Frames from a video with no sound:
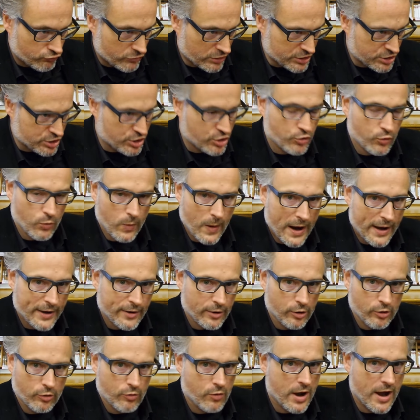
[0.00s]
is quite
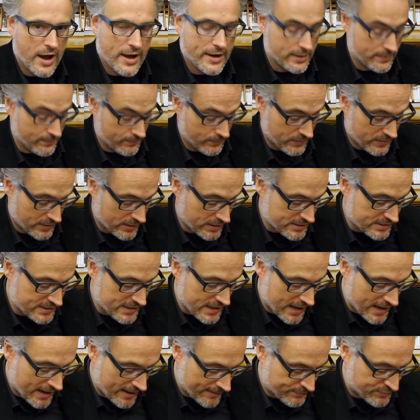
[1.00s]
all right. It's
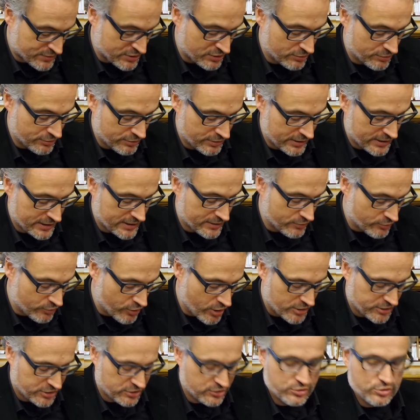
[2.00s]
absolutely
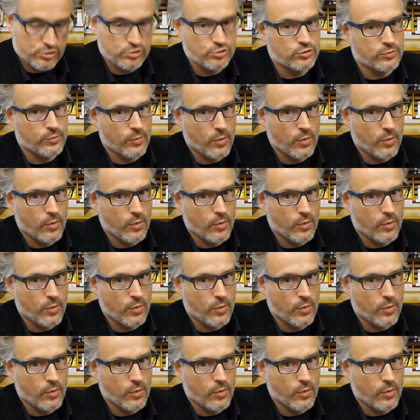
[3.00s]
not too